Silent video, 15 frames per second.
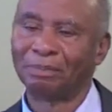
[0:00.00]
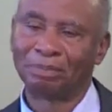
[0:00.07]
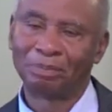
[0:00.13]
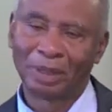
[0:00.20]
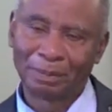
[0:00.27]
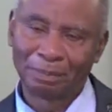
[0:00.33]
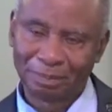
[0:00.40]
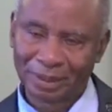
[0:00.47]
and,
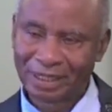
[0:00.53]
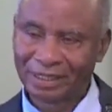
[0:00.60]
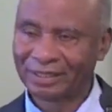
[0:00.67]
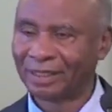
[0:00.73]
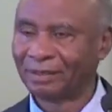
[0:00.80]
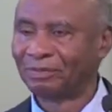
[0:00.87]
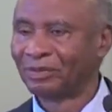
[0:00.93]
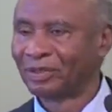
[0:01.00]
and bless
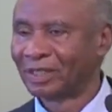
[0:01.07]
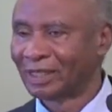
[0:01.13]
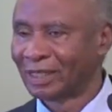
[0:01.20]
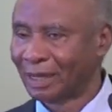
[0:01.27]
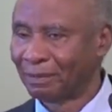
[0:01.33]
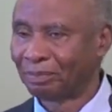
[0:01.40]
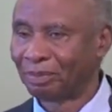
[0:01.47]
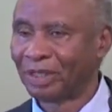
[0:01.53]
them
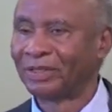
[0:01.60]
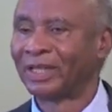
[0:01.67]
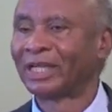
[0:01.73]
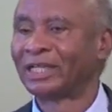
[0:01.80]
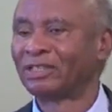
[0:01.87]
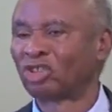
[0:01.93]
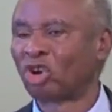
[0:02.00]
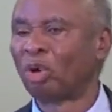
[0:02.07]
and pray. That
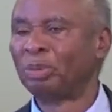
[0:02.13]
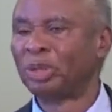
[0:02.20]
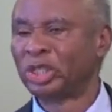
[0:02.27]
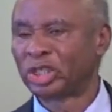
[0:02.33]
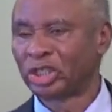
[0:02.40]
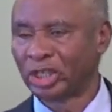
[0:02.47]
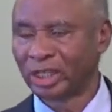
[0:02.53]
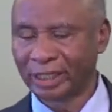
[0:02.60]
is
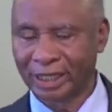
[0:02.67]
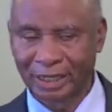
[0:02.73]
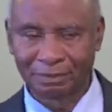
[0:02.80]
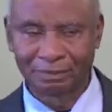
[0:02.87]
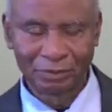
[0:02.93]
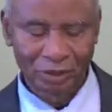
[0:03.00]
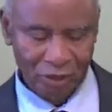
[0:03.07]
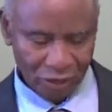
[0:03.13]
commissioning them
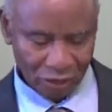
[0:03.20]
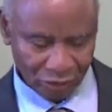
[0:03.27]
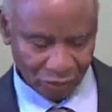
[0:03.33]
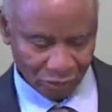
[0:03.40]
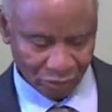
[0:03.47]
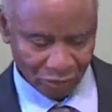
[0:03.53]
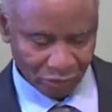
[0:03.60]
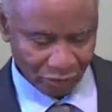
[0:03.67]

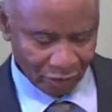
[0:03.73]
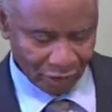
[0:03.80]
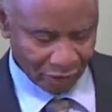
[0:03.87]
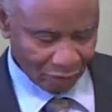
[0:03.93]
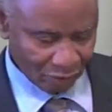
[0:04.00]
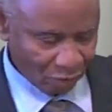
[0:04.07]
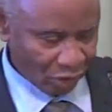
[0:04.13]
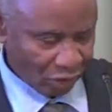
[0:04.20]
to
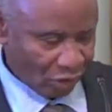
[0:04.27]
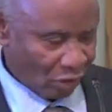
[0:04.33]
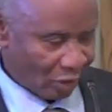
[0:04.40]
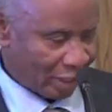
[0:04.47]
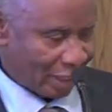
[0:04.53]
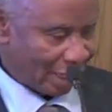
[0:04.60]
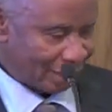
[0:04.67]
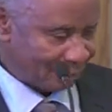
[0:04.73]
what God
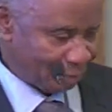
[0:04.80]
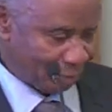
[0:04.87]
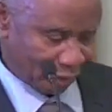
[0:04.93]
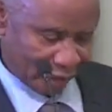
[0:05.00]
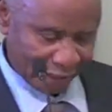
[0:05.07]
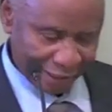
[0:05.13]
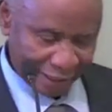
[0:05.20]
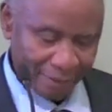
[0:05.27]
has put
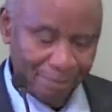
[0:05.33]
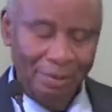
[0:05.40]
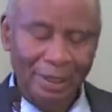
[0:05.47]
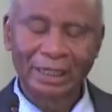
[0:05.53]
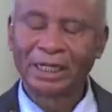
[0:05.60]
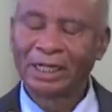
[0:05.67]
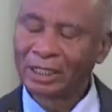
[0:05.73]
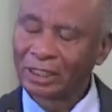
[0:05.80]
in them.
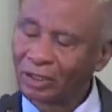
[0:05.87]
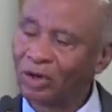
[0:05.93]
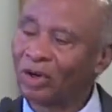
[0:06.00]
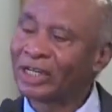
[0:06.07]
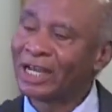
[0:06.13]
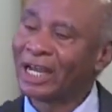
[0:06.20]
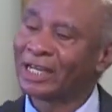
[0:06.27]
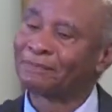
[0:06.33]
But God
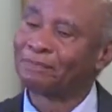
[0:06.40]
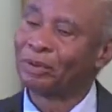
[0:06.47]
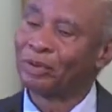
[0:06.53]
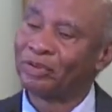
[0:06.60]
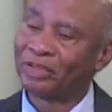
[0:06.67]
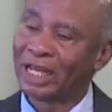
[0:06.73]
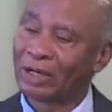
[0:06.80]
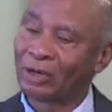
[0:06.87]
has
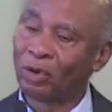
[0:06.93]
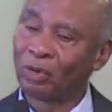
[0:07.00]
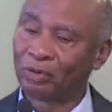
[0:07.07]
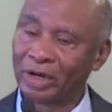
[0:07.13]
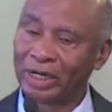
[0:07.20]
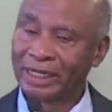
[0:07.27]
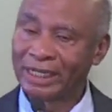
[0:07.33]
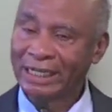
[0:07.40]
put that
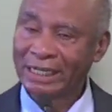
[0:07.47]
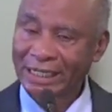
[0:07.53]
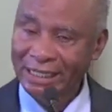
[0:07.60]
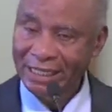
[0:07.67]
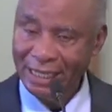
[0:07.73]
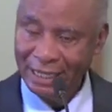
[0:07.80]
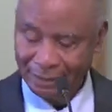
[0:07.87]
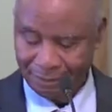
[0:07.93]
already in
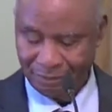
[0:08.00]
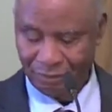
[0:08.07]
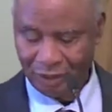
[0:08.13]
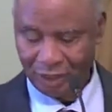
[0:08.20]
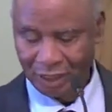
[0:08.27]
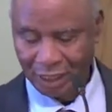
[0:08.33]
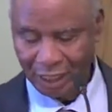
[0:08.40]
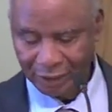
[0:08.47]
them.
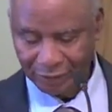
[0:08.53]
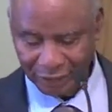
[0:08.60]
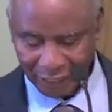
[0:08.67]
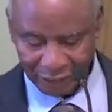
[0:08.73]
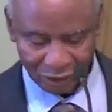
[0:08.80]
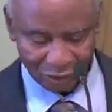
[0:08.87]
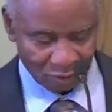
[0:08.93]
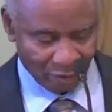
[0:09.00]
And that
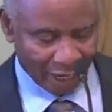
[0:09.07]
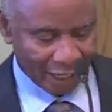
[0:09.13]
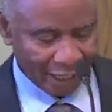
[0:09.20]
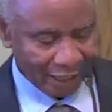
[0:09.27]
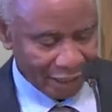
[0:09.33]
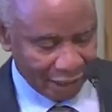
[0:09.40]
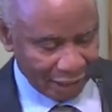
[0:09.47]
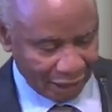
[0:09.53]
is why,
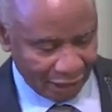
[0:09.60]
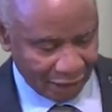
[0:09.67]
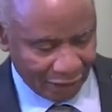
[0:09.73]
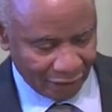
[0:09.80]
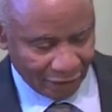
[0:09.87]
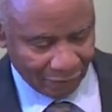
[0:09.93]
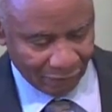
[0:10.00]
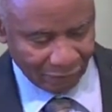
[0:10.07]
you
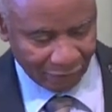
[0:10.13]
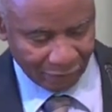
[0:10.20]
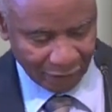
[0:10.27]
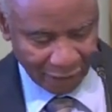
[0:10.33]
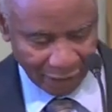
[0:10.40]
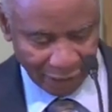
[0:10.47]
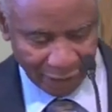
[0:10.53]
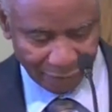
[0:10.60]
know,
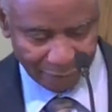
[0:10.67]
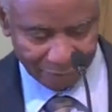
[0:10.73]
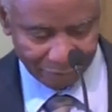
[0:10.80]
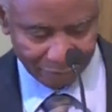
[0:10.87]
um,